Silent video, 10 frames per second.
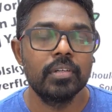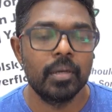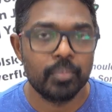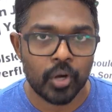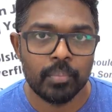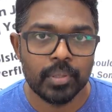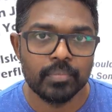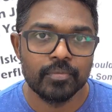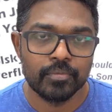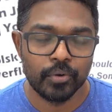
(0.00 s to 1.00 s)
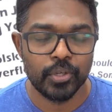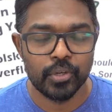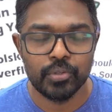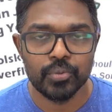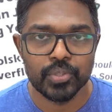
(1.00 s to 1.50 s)
a problem for your
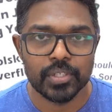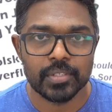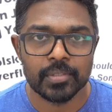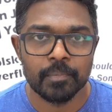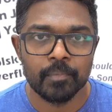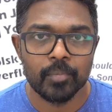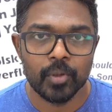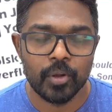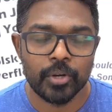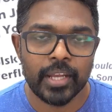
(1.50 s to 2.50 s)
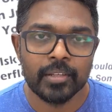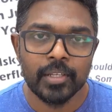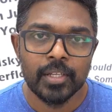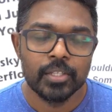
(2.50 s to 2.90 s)
users. All right.